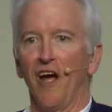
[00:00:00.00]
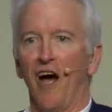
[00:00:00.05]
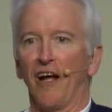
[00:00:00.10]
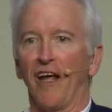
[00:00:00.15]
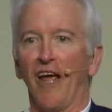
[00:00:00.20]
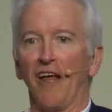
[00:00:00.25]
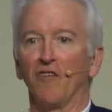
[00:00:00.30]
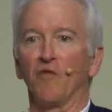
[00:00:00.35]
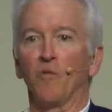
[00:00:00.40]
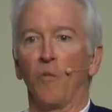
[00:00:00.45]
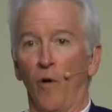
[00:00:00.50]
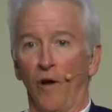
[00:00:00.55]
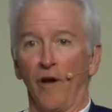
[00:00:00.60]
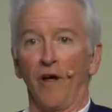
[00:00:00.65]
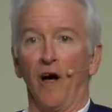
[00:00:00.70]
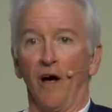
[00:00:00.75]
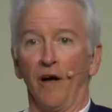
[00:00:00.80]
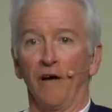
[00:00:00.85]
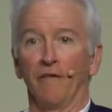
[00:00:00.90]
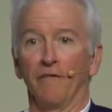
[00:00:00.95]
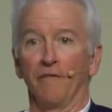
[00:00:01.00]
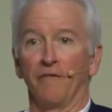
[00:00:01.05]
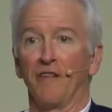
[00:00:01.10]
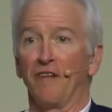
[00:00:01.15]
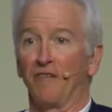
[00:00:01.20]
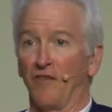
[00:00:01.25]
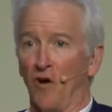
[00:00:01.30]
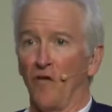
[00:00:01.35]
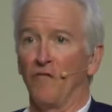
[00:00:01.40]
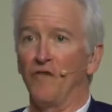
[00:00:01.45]
against one of the
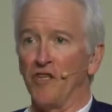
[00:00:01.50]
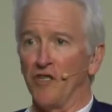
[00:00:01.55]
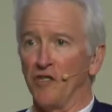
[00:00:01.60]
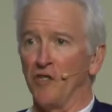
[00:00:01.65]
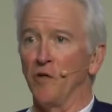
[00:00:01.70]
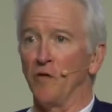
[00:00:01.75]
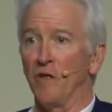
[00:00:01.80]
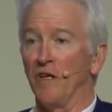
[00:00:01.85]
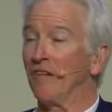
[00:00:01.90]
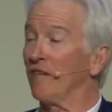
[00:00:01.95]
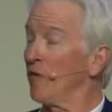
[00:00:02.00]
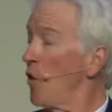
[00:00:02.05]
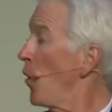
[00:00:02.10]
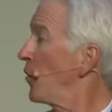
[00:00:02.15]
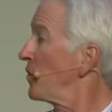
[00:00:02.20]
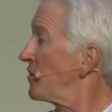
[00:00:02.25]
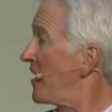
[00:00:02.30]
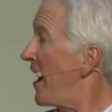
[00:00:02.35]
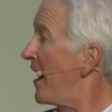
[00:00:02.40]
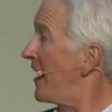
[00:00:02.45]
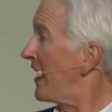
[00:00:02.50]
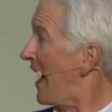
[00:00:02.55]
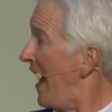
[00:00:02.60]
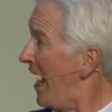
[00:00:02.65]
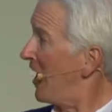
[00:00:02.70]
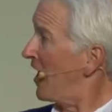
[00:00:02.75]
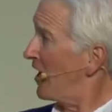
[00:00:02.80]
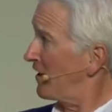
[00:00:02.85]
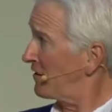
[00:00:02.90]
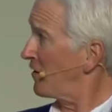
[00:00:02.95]
Soviet Union's longstanding
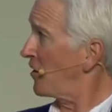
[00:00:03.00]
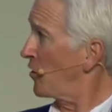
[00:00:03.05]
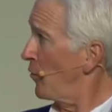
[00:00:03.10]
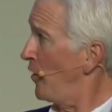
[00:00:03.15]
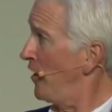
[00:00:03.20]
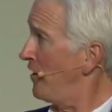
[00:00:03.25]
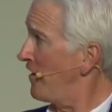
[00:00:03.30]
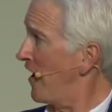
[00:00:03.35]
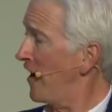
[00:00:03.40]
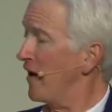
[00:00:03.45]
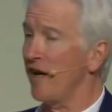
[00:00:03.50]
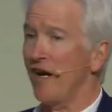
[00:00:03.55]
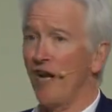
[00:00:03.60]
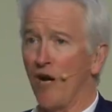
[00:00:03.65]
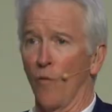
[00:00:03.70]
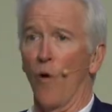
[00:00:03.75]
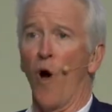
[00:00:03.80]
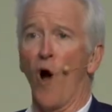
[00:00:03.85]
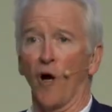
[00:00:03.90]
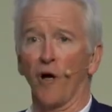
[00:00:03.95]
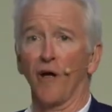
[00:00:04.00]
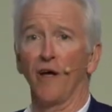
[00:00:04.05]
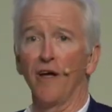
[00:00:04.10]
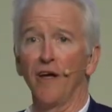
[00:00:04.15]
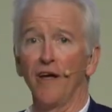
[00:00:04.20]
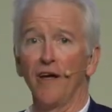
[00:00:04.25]
allies in the region, Iraq.